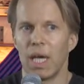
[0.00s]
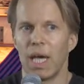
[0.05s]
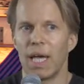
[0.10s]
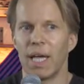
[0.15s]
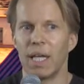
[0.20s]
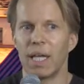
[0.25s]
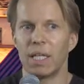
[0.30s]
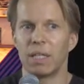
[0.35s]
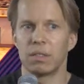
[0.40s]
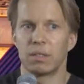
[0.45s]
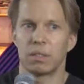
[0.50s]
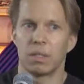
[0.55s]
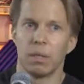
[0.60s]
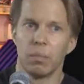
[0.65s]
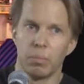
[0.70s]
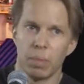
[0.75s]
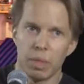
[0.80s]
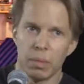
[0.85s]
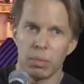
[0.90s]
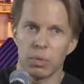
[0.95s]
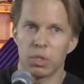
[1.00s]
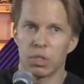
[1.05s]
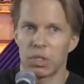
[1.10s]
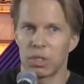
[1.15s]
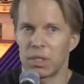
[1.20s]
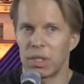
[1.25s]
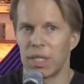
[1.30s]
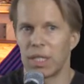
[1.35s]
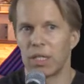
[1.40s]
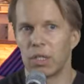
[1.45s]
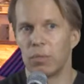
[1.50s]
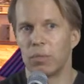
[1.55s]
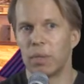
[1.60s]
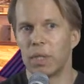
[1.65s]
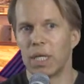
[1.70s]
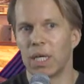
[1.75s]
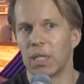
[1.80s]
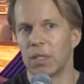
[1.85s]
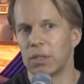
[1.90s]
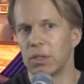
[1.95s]
And some people just like you
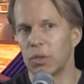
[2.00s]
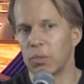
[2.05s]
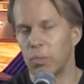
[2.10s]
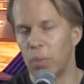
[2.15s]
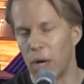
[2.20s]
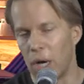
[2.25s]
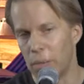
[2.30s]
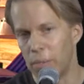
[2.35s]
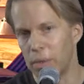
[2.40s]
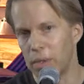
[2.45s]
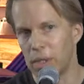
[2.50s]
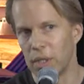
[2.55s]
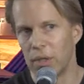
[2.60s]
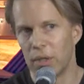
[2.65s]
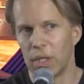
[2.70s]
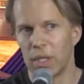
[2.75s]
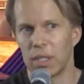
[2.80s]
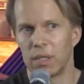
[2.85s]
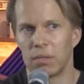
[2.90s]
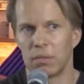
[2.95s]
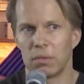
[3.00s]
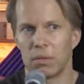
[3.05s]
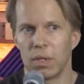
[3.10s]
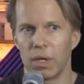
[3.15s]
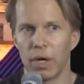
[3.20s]
because of your popularity.